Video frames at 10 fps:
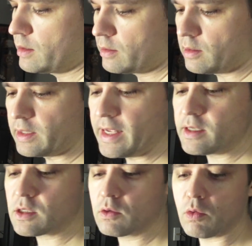The
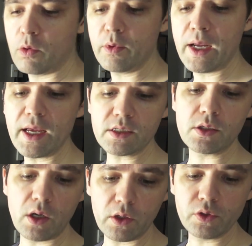latest
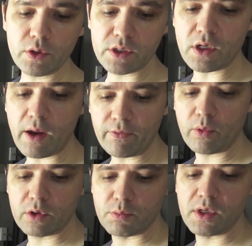Chromecast Ultra
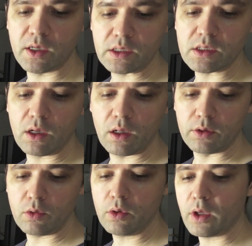software is being installed.
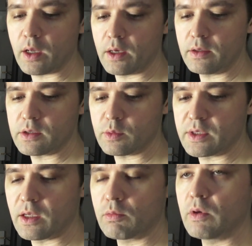Hold on, this will
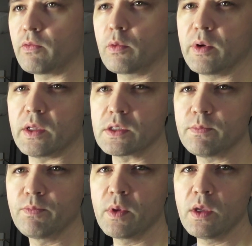take 3 to 4 minutes.
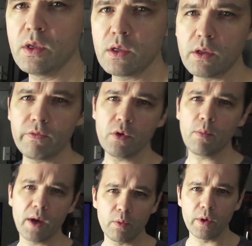If you don't
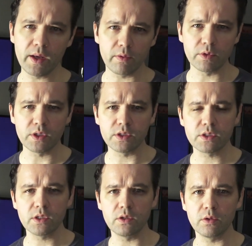mind waiting, we'll
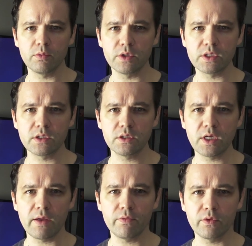just
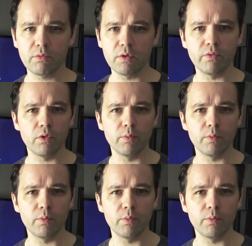chat for 3 to 4